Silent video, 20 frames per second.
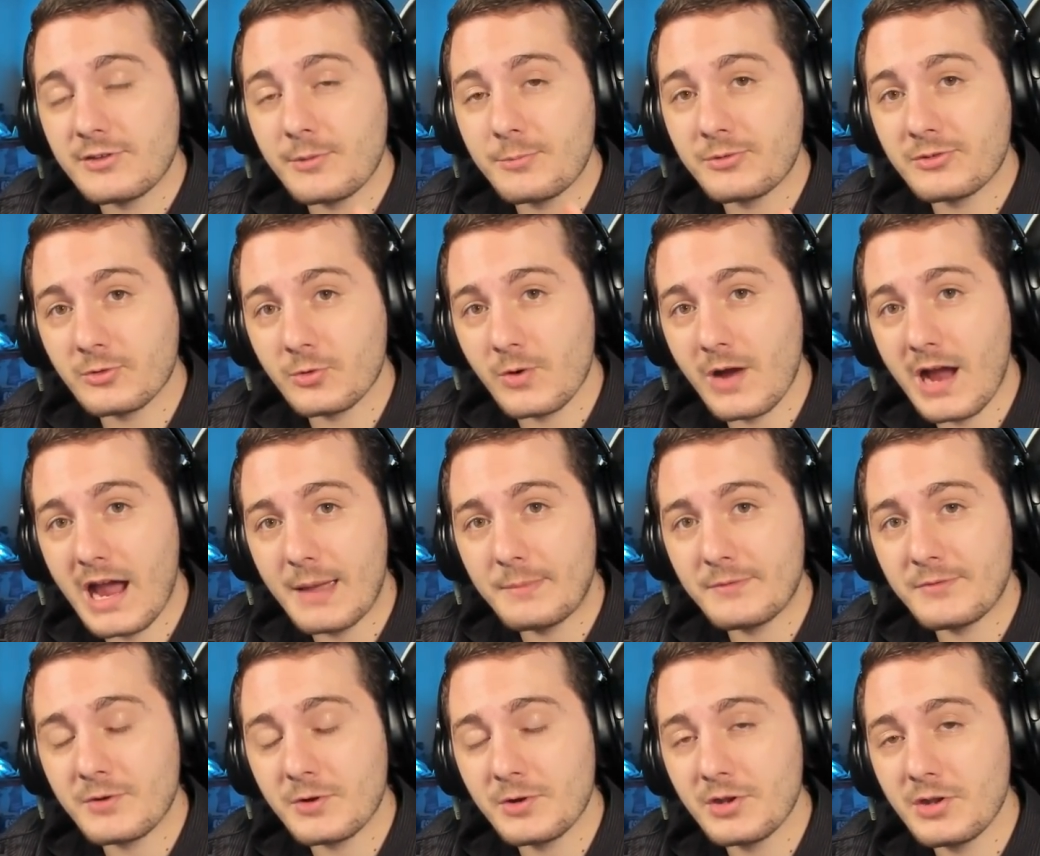
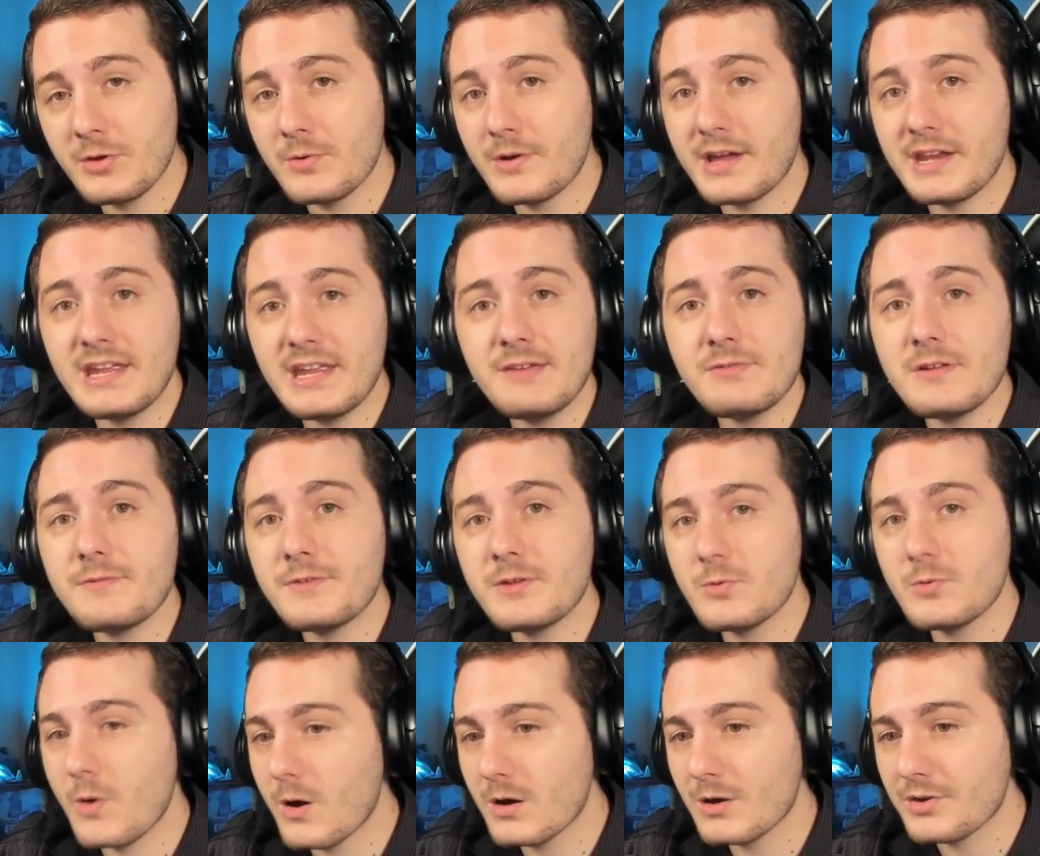subscribe if you're new, and even
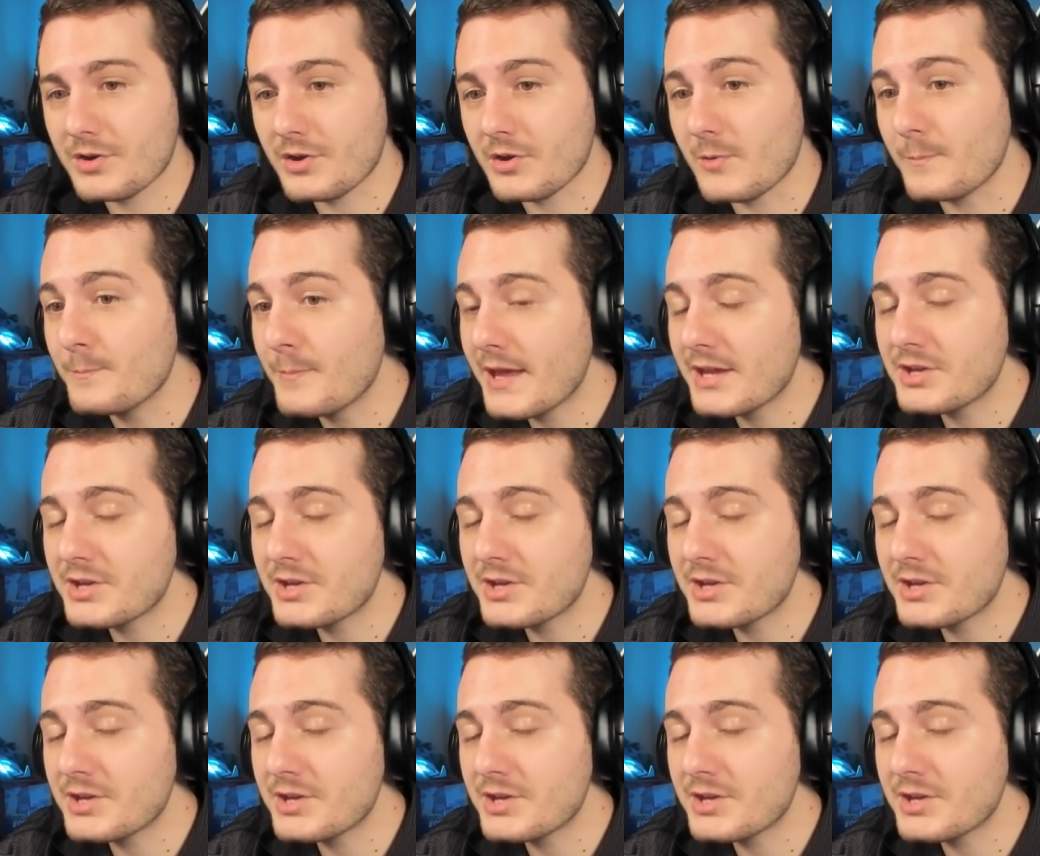if you aren't new,